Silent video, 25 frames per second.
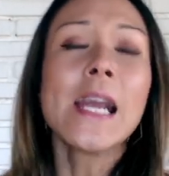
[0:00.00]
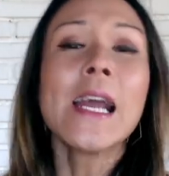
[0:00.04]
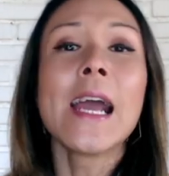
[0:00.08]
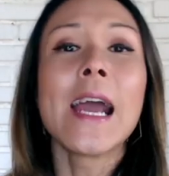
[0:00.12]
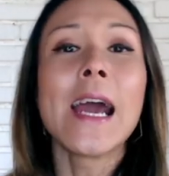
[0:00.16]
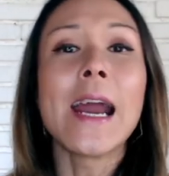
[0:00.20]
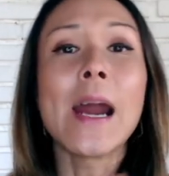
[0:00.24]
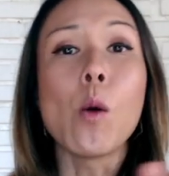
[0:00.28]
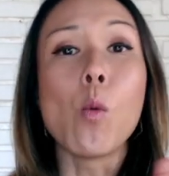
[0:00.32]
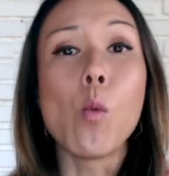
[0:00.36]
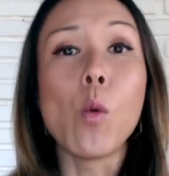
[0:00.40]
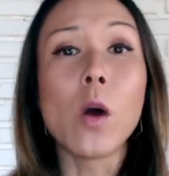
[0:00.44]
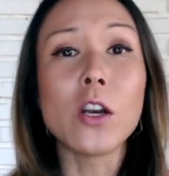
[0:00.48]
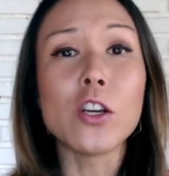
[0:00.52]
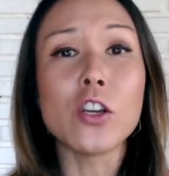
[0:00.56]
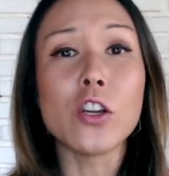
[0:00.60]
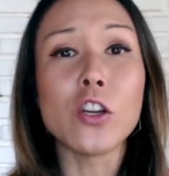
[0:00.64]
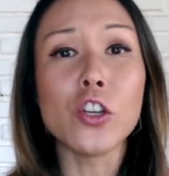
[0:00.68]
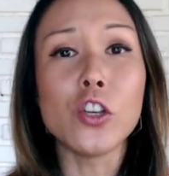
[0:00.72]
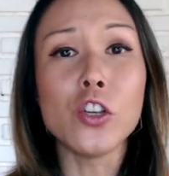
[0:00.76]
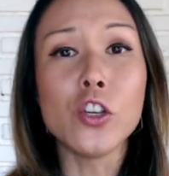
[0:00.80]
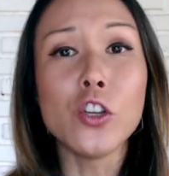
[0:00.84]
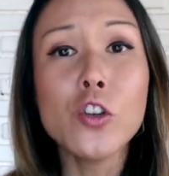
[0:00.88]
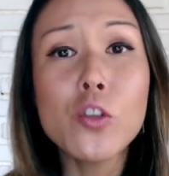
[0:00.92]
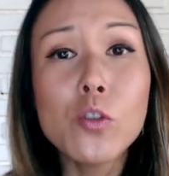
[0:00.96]
And I want
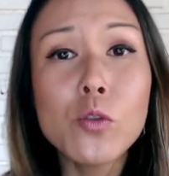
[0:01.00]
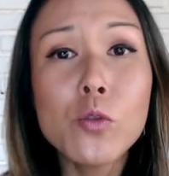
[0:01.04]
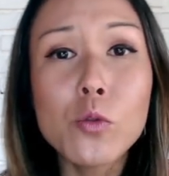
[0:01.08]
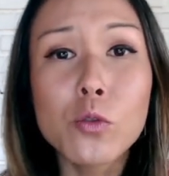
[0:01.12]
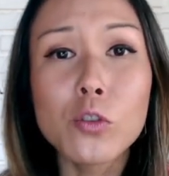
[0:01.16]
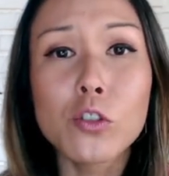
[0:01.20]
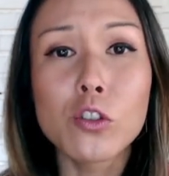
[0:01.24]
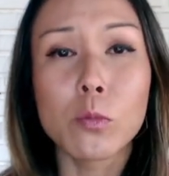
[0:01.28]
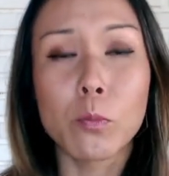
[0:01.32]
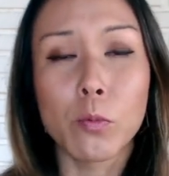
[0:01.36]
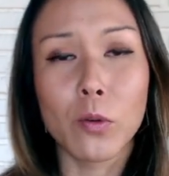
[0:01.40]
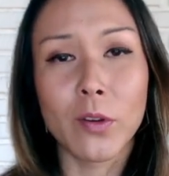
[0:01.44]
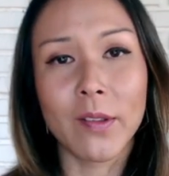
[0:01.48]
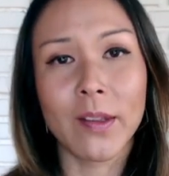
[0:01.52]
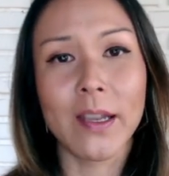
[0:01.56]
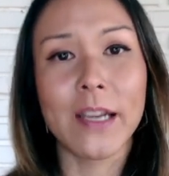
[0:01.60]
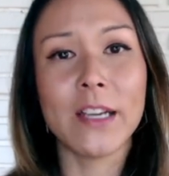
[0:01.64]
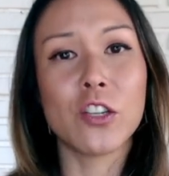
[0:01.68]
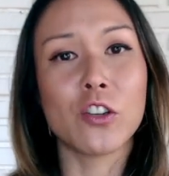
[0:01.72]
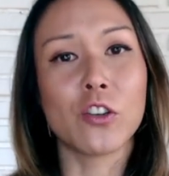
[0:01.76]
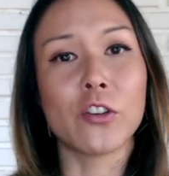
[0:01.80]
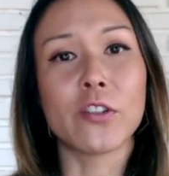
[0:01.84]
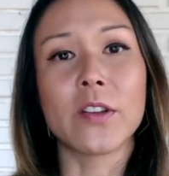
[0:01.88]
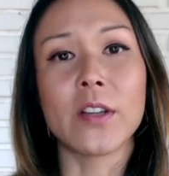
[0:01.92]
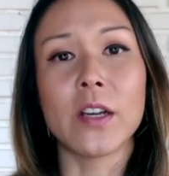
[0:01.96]
you to present
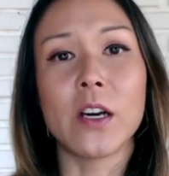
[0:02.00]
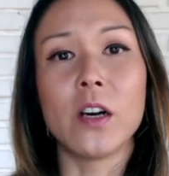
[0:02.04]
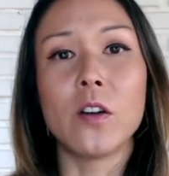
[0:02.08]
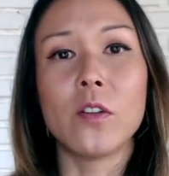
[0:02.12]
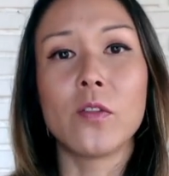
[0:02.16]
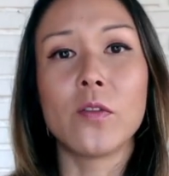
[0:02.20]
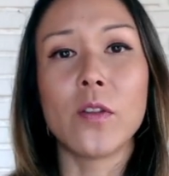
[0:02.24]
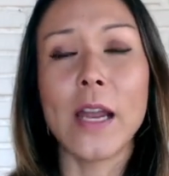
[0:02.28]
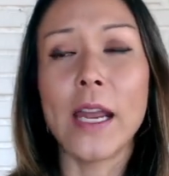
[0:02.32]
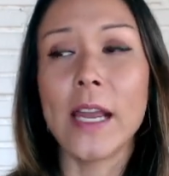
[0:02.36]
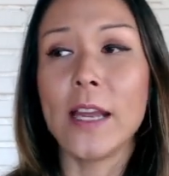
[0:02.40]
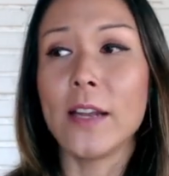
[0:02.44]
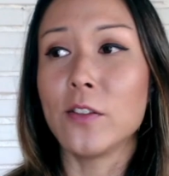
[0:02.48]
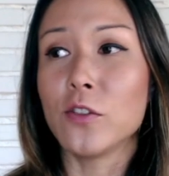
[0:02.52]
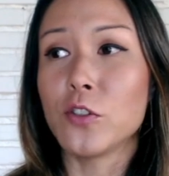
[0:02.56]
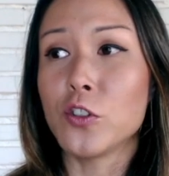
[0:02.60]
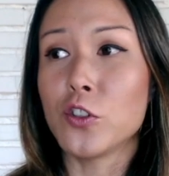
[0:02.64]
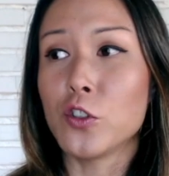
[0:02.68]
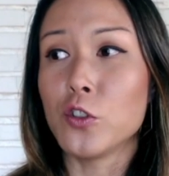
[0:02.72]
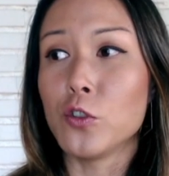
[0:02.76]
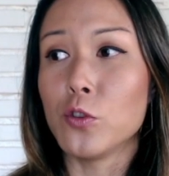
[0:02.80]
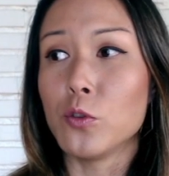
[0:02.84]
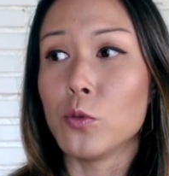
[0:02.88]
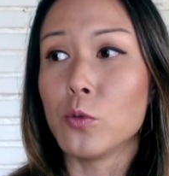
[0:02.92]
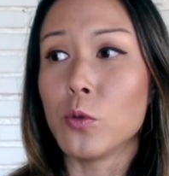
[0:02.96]
yourself and
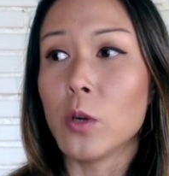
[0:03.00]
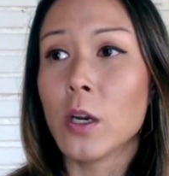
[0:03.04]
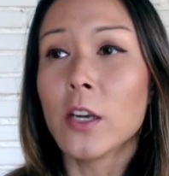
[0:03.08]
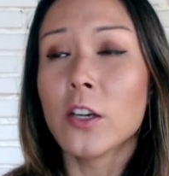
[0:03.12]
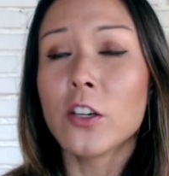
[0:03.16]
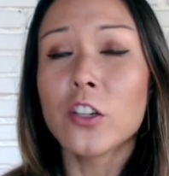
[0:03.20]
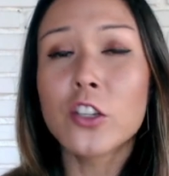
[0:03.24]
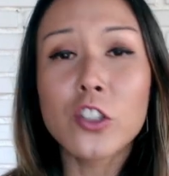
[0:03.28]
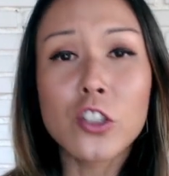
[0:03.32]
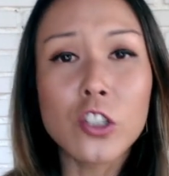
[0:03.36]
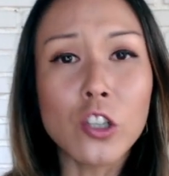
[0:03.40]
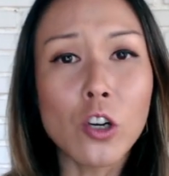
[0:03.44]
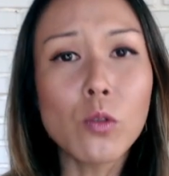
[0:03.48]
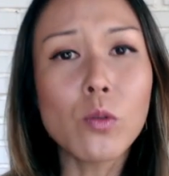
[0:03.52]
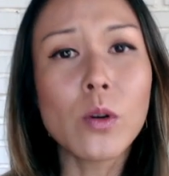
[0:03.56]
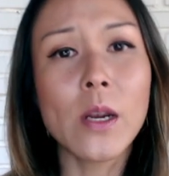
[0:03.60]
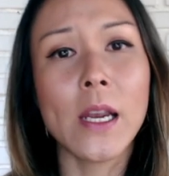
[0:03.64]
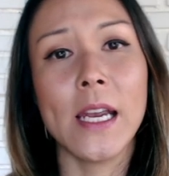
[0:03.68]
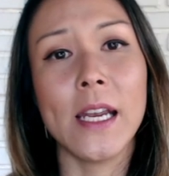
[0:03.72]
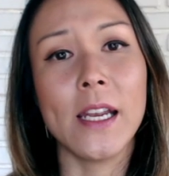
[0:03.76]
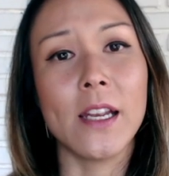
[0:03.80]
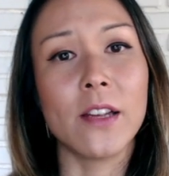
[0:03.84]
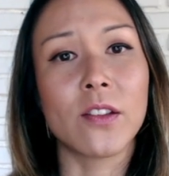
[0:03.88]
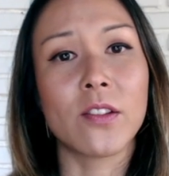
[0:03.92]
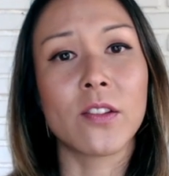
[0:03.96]
to
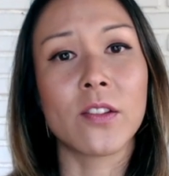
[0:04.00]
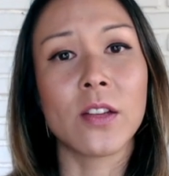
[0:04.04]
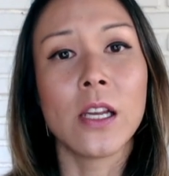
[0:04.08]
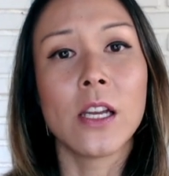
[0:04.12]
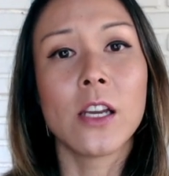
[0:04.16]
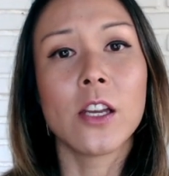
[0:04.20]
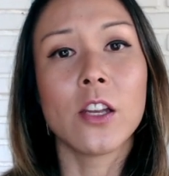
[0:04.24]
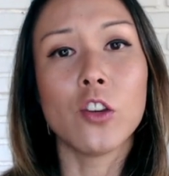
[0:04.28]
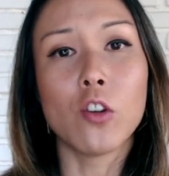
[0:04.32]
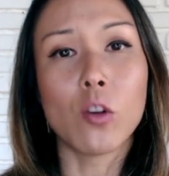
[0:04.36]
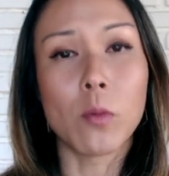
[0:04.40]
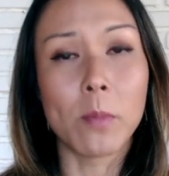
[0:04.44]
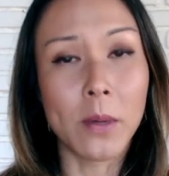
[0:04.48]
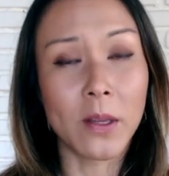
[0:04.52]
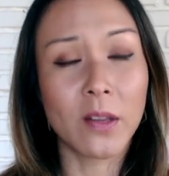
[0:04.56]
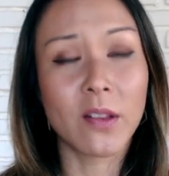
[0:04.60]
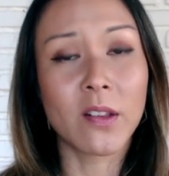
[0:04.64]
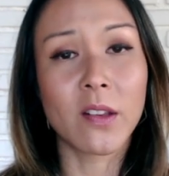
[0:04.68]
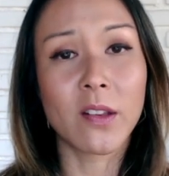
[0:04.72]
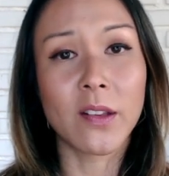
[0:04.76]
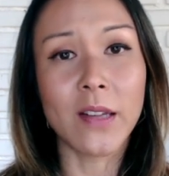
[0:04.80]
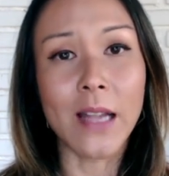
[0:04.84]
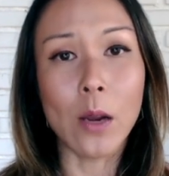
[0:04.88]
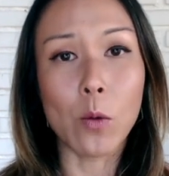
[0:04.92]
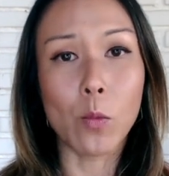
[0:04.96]
showcase your
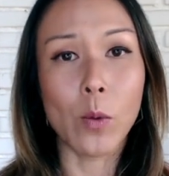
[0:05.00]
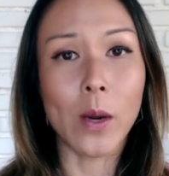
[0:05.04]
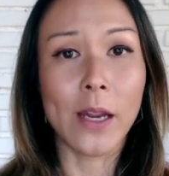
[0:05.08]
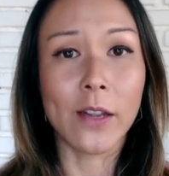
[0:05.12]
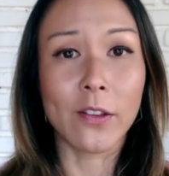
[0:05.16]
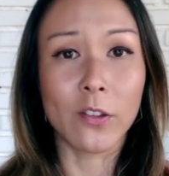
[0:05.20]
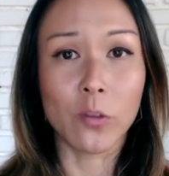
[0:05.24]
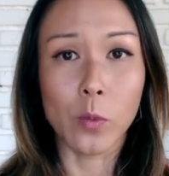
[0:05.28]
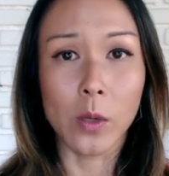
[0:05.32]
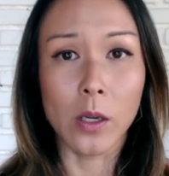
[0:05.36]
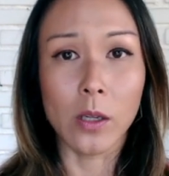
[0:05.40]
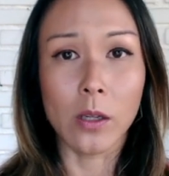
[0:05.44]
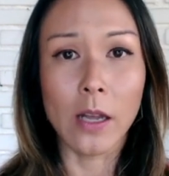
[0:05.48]
business that way as well.